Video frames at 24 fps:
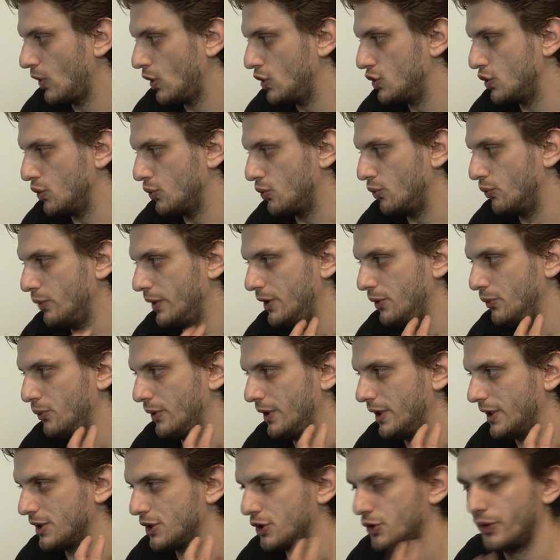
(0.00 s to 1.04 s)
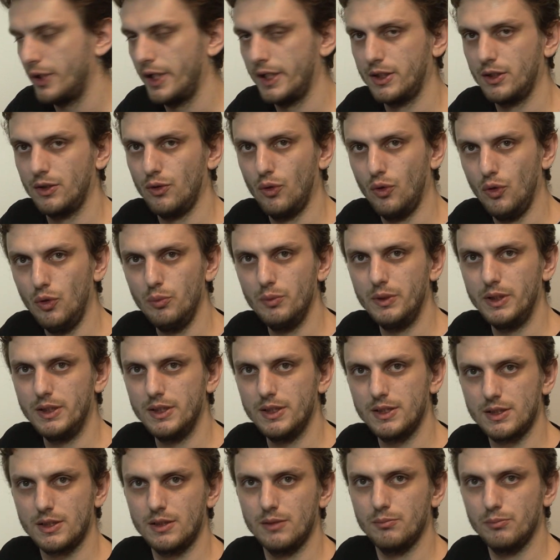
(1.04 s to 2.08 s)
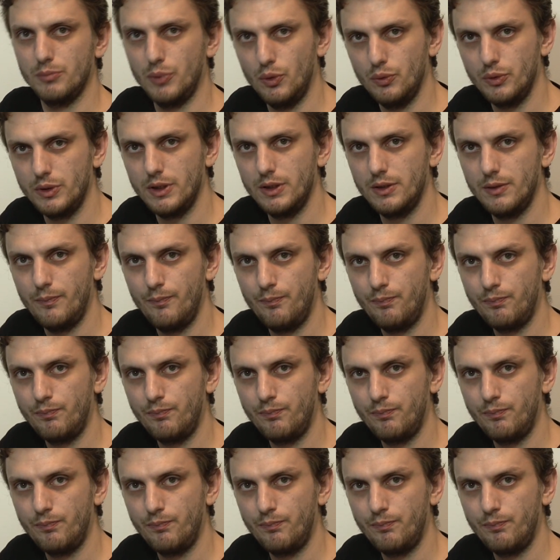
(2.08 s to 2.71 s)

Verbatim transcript: So the way to extract only this component